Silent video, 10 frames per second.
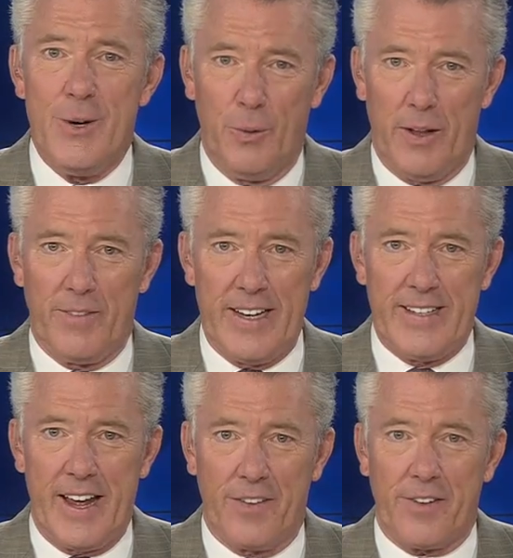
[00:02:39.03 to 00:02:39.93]
We'll have
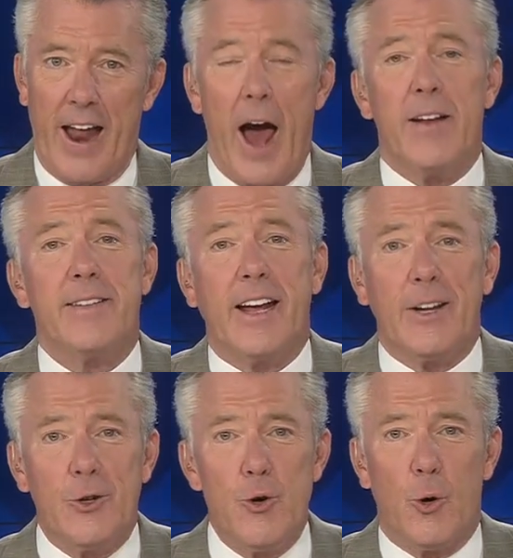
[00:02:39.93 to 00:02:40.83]
details on how to take a
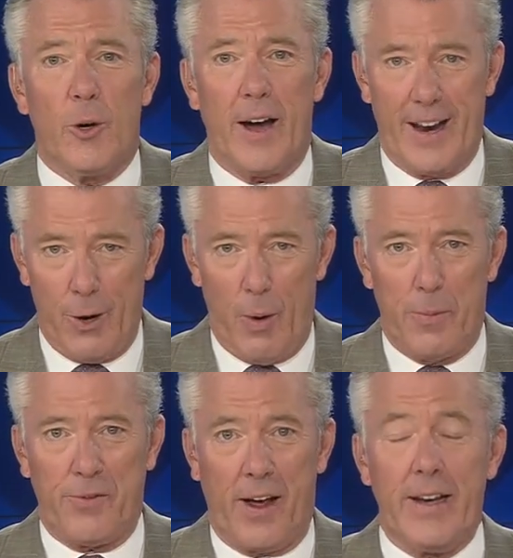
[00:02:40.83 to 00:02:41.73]
tour on our
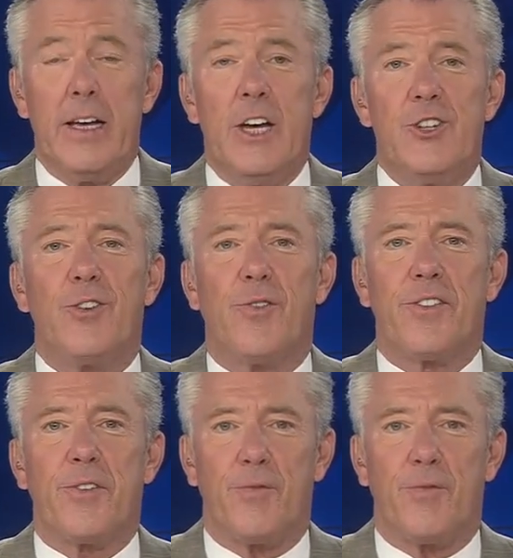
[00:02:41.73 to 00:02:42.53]
website. Just visit